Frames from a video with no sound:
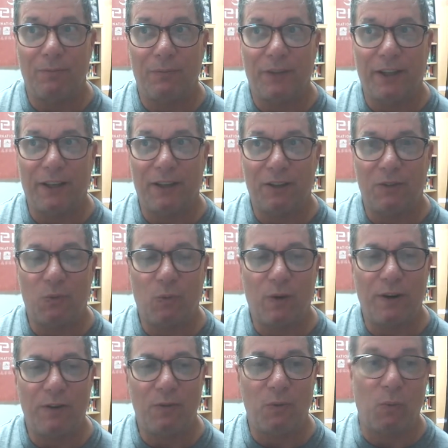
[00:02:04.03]
and
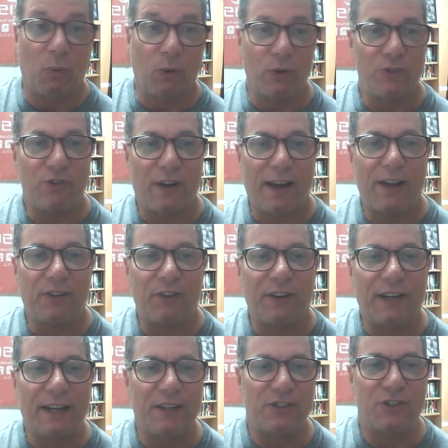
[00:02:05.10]
what World Triathlon
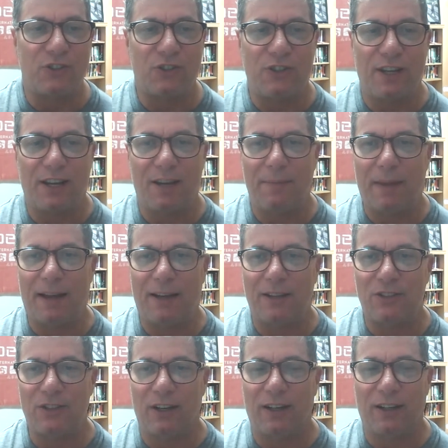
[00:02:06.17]
has to say about
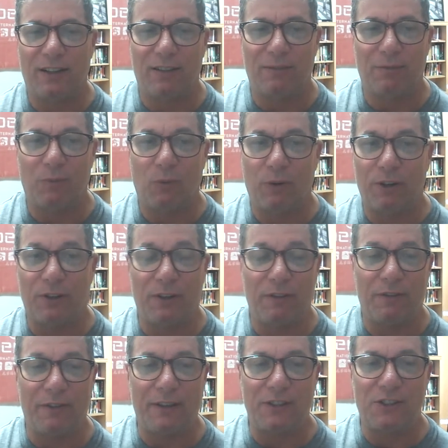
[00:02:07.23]
it. One of the
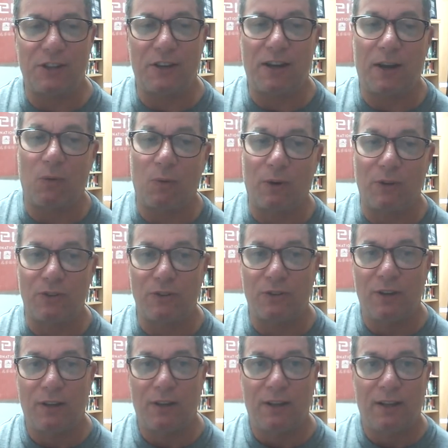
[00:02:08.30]
events that I worked,
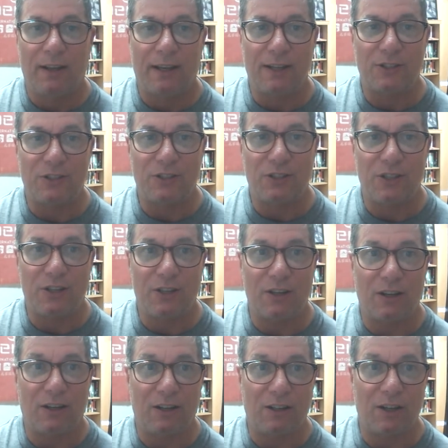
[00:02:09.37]
as I said,
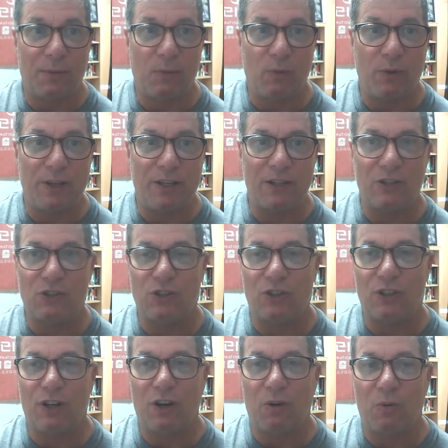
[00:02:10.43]
a couple weekends
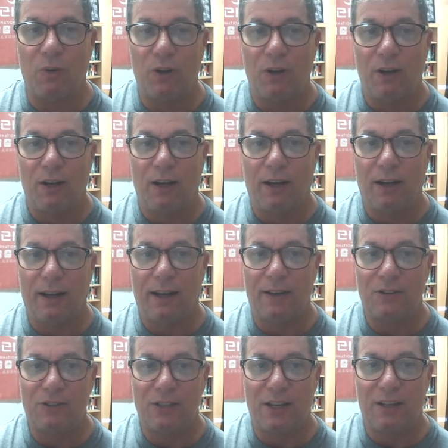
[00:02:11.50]
ago
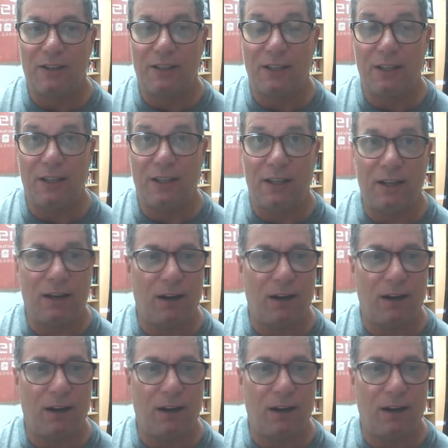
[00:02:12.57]
outside of the